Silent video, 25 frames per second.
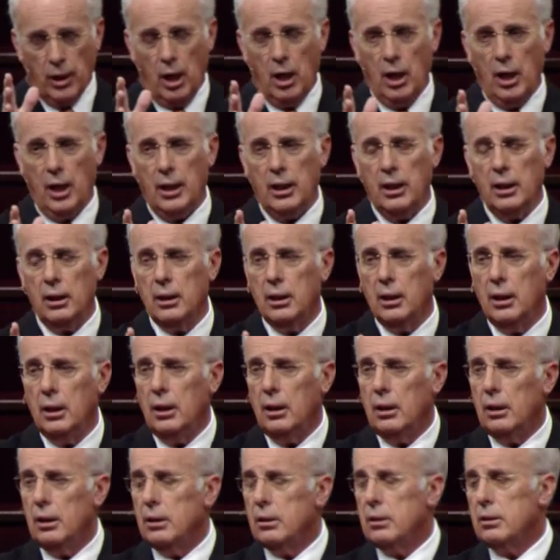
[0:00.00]
of God,
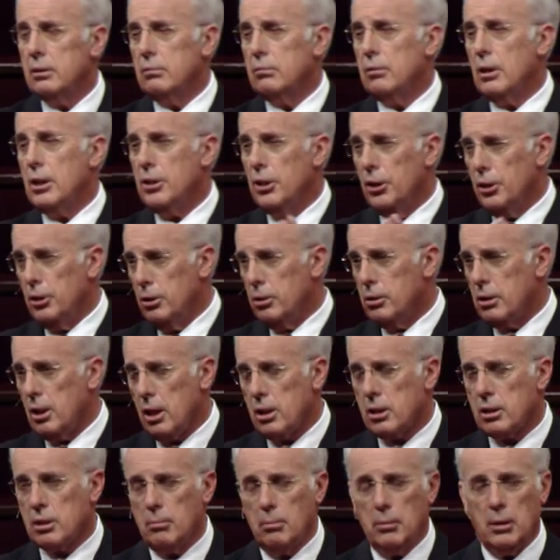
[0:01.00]
read the New
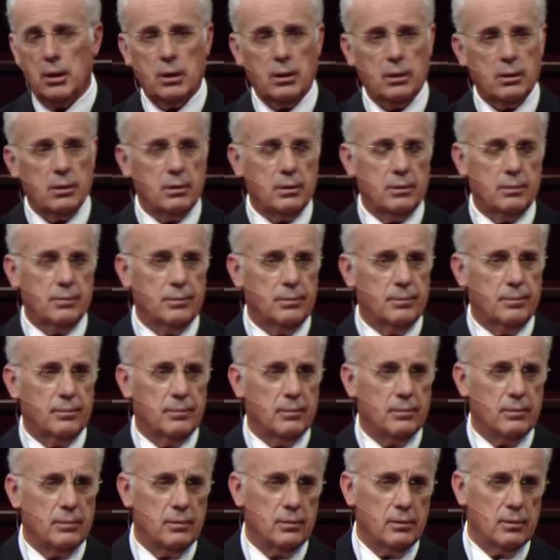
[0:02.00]
Testament,
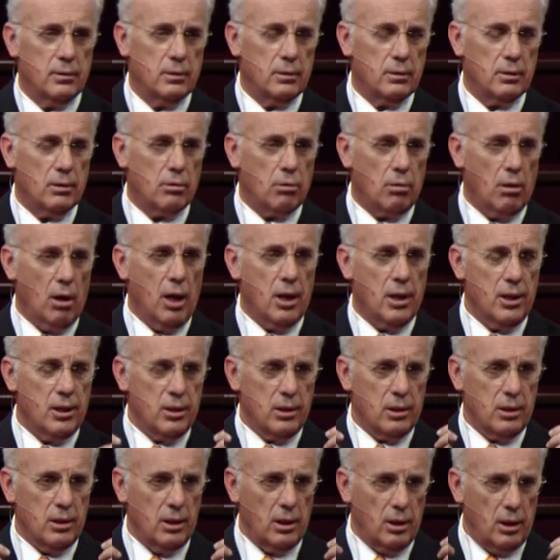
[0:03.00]

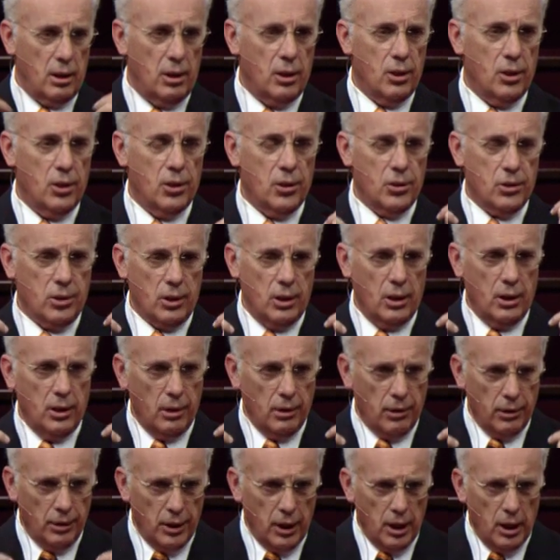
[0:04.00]
Christ is
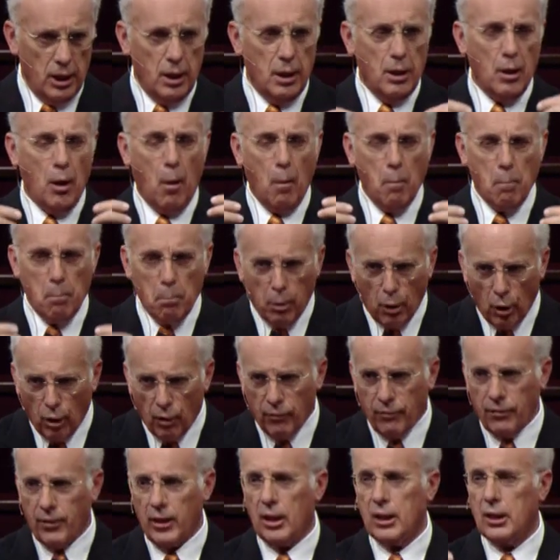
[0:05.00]
the
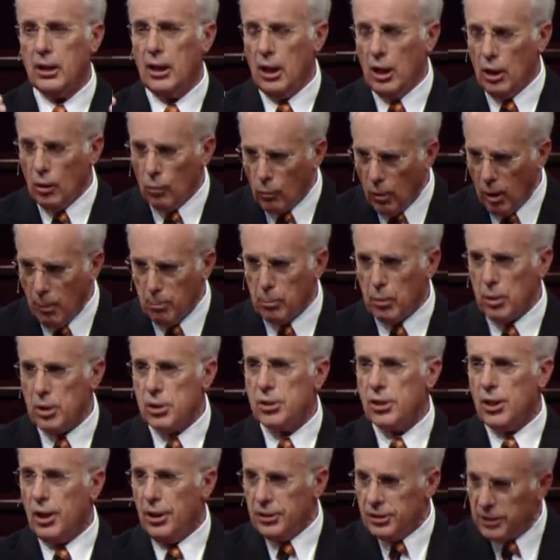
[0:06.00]
perfect
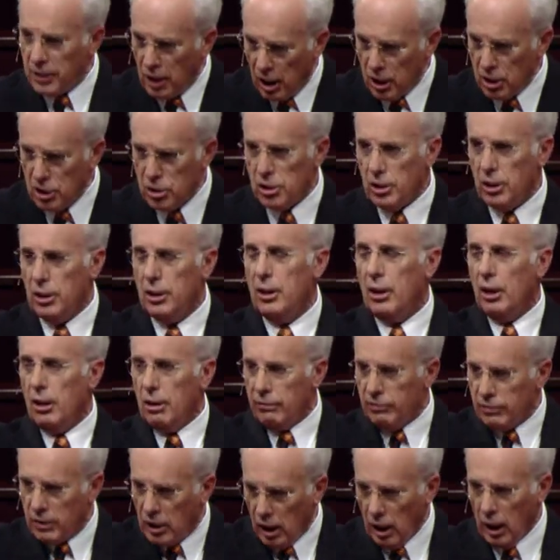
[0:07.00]
representation
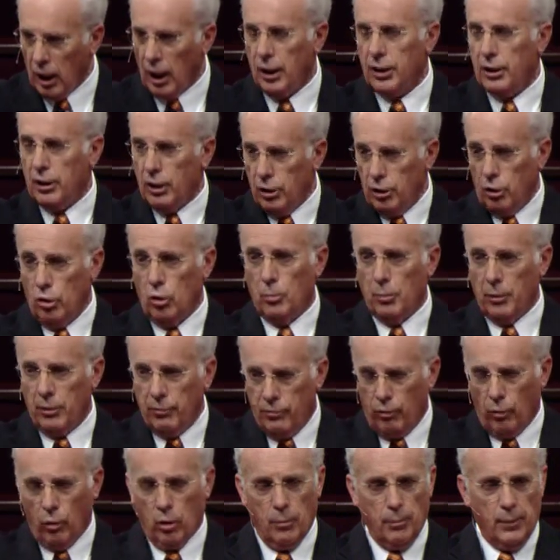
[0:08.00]
of God in
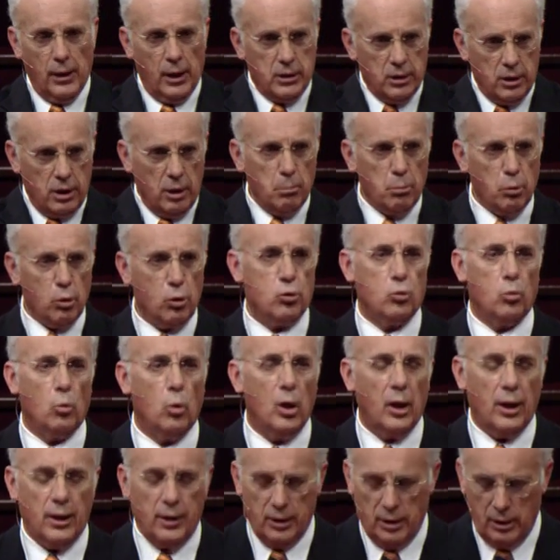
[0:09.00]
human form. That's Hebrews
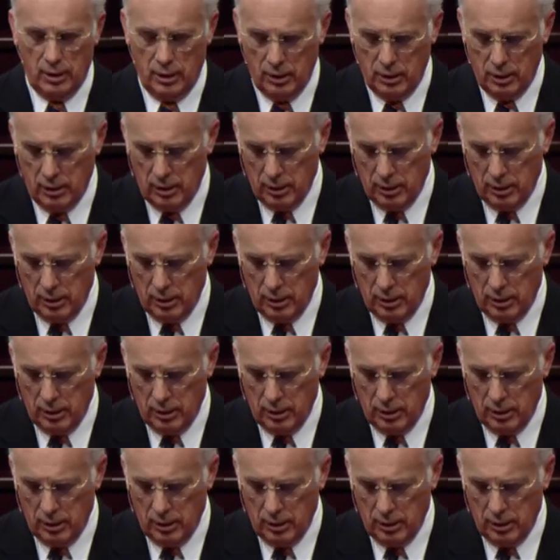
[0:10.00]
1.